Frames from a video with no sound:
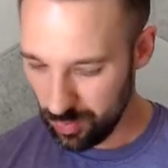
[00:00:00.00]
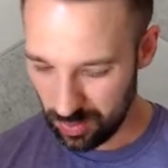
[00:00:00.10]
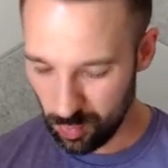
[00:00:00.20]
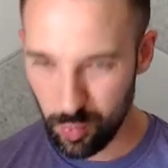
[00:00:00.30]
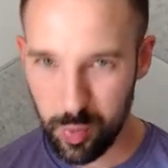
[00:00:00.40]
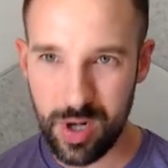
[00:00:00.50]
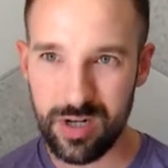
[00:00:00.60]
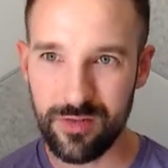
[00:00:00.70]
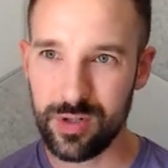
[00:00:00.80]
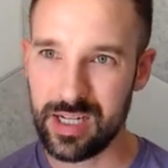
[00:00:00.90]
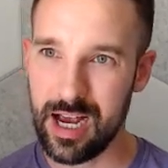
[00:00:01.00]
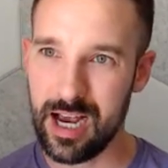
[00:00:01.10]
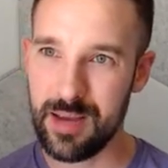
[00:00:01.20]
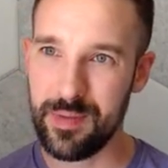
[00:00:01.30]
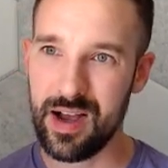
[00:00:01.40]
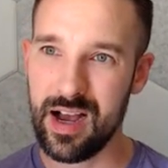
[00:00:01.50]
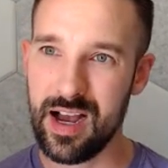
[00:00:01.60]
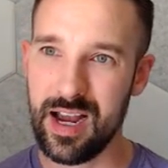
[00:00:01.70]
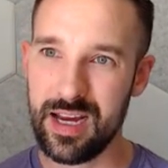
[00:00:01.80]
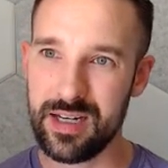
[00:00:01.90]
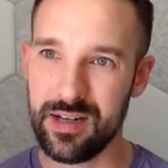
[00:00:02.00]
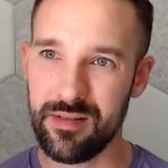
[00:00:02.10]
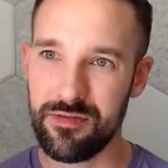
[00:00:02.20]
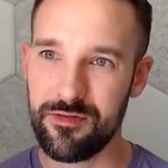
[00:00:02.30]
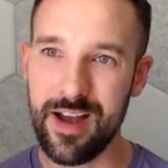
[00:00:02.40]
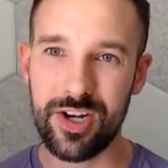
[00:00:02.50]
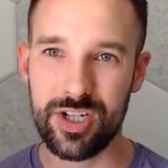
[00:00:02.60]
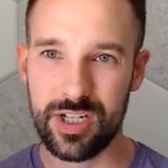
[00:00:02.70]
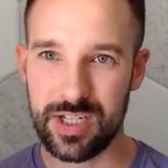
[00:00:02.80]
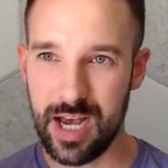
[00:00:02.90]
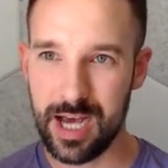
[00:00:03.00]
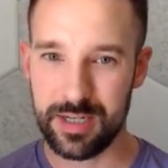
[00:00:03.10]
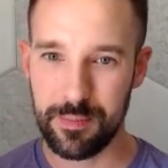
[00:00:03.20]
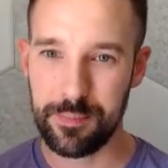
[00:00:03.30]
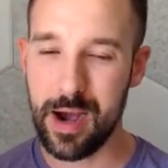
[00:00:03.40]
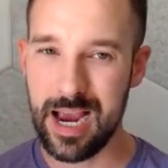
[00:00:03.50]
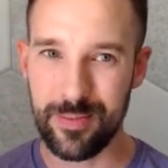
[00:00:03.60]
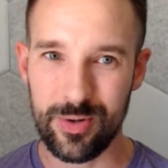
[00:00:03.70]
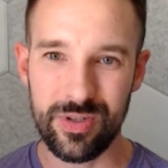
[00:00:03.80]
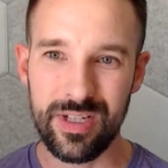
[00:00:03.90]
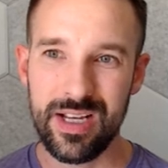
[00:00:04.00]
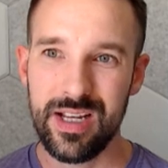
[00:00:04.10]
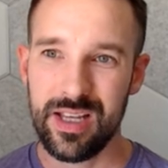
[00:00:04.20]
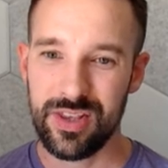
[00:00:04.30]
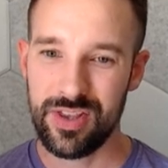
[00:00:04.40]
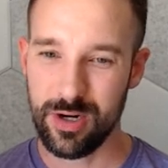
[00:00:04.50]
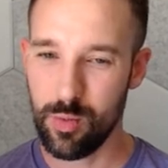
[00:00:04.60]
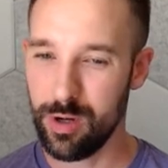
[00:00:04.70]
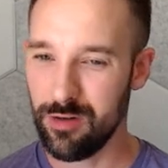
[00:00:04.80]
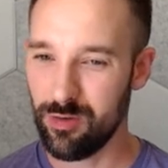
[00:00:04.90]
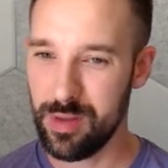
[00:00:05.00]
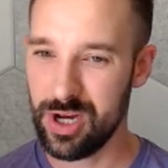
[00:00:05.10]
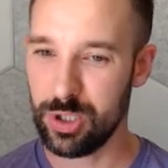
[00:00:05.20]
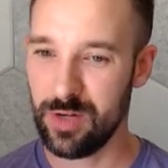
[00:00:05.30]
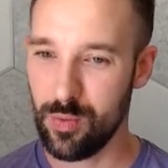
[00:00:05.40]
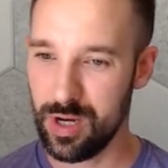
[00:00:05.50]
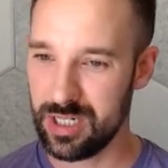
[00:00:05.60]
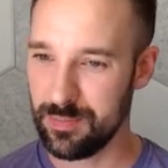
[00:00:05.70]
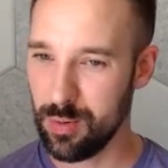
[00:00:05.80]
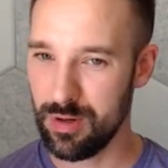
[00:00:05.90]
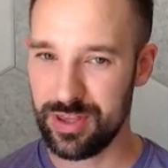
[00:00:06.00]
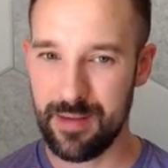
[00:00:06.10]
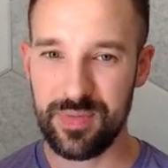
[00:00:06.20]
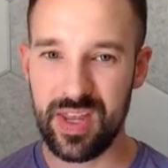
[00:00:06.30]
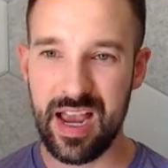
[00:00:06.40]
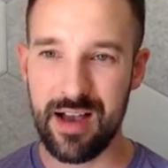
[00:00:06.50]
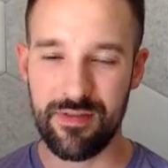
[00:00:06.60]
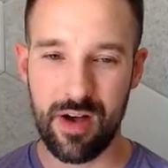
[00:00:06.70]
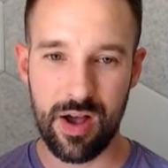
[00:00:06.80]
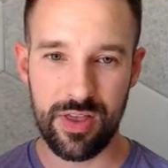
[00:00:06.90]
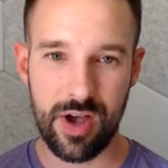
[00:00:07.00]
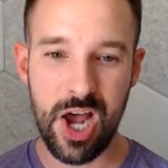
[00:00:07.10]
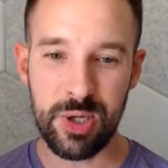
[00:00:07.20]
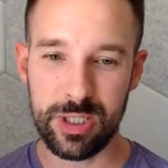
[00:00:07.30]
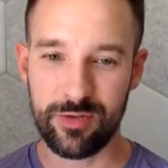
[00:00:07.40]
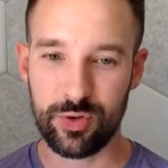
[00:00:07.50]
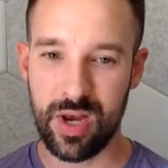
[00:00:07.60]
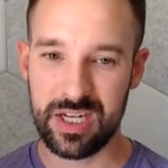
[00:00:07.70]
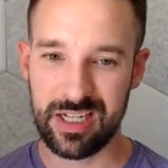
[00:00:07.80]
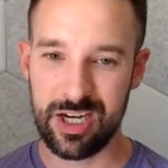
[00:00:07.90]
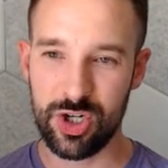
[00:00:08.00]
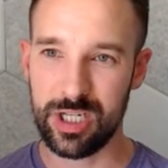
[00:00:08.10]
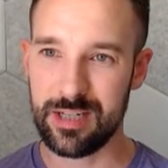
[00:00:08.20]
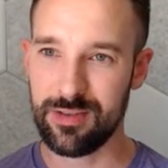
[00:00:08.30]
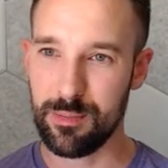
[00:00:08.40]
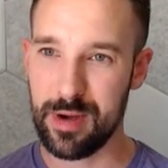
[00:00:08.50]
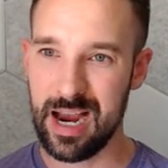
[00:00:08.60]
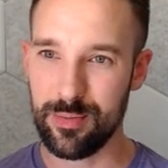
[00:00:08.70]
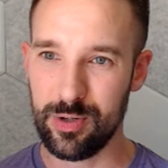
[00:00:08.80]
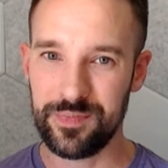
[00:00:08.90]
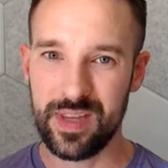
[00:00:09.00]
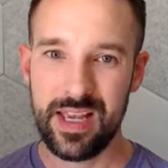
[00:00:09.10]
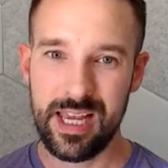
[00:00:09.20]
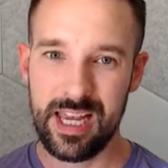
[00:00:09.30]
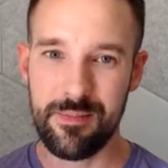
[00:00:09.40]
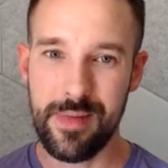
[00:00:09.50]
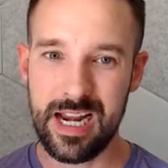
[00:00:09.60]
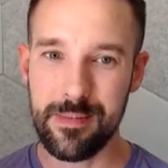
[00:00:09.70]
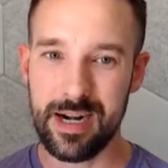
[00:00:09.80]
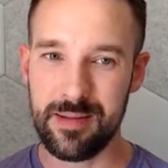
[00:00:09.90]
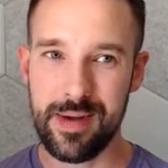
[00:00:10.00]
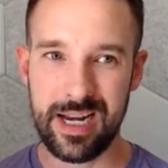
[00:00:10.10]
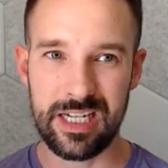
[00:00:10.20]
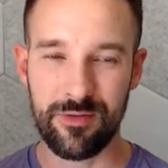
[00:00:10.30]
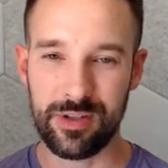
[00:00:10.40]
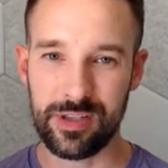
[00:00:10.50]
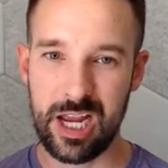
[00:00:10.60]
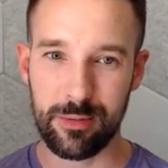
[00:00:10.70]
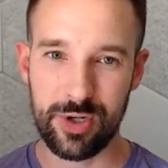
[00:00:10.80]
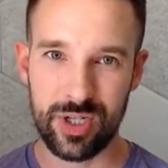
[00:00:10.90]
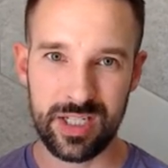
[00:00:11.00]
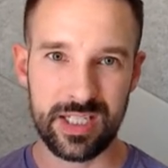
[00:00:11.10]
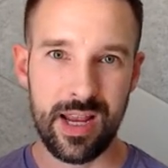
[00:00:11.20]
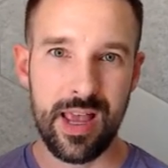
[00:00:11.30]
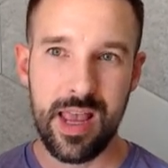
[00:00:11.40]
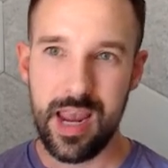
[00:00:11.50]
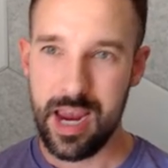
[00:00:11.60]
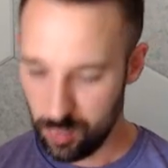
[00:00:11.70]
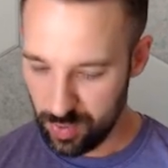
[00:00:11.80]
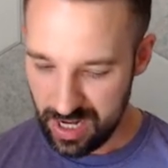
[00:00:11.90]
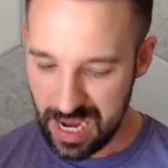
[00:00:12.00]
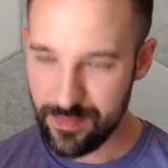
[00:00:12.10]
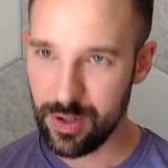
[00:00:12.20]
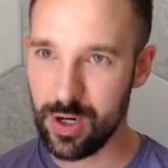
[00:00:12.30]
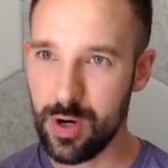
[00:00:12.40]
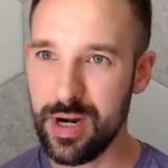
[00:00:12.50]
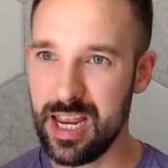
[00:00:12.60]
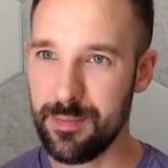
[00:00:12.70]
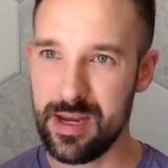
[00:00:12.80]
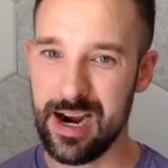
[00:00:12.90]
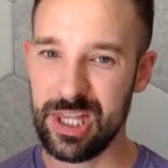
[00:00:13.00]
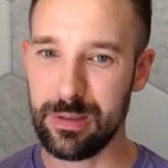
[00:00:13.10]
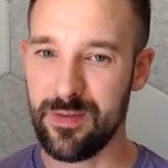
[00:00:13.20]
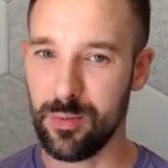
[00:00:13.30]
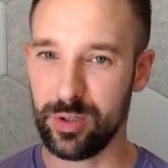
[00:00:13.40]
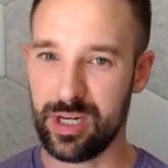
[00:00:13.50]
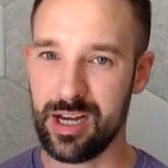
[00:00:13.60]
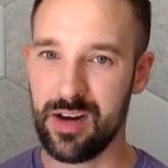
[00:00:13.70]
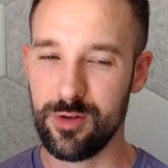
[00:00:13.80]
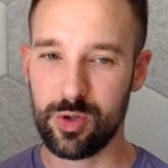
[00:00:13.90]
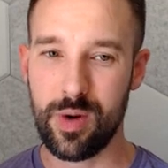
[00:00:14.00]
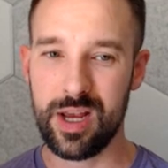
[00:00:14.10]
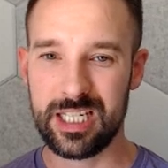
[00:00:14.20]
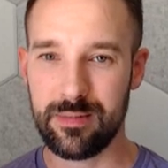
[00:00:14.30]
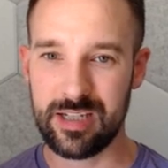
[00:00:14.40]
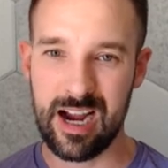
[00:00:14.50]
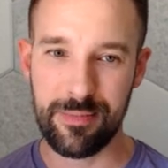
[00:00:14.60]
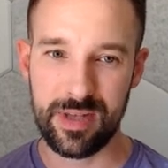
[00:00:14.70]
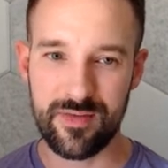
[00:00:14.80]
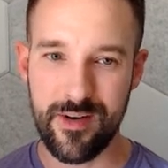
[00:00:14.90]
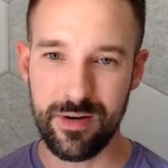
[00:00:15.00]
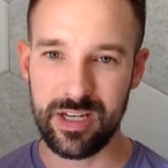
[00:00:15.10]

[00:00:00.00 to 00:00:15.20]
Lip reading: was a wonderful guy behind Fetch.Bible, they're a wonderful ministry if you want to support them. They have hundreds of translations of the Bible in many, many, many different languages. And we have our own API that we've been working on for quite some time that's very